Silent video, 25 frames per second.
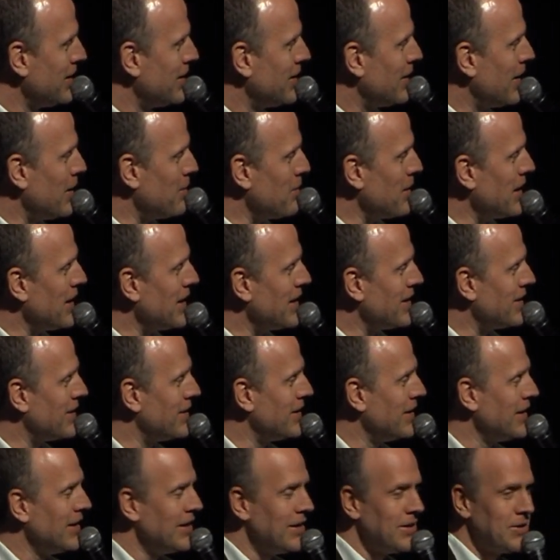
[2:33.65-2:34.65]
I'm
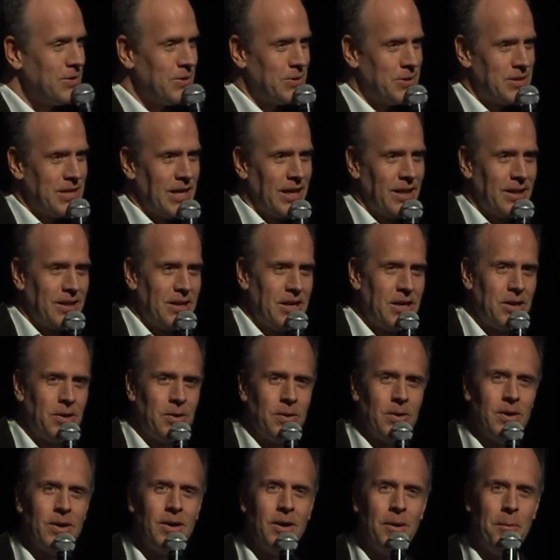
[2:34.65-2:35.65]
here to tell
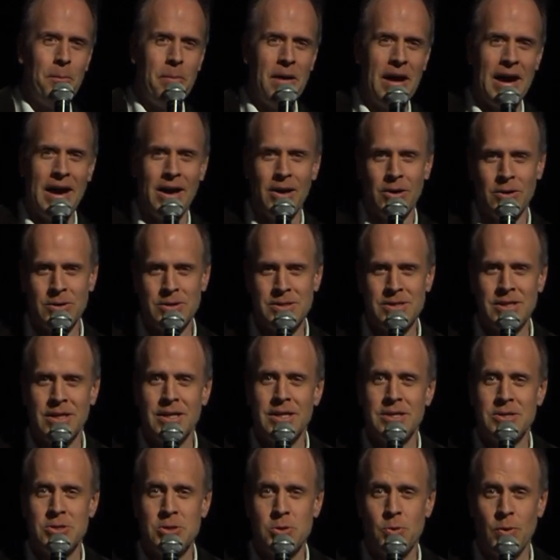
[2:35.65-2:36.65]
you about
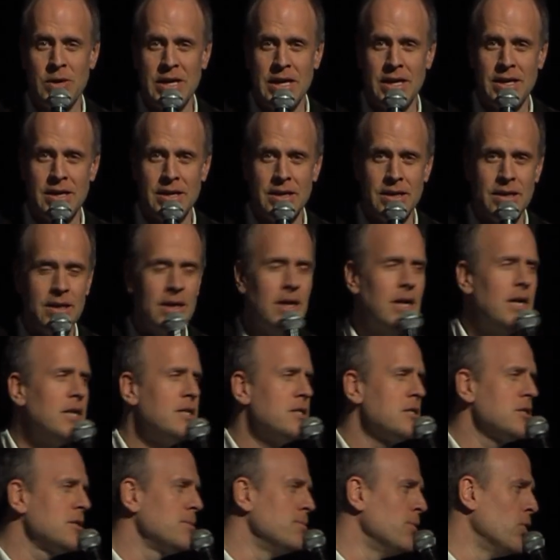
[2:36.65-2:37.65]
Sweden,
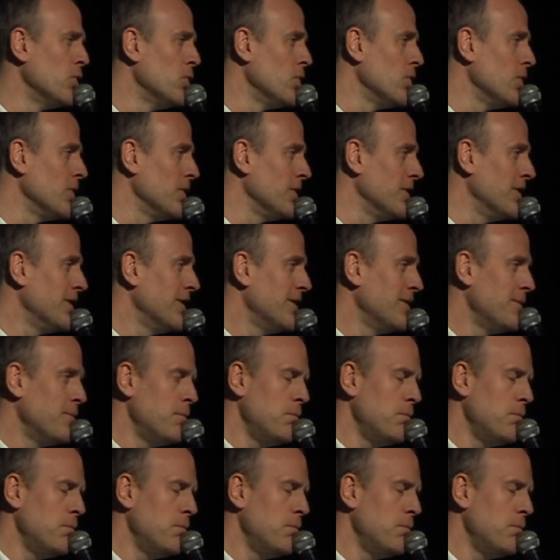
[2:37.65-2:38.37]
small,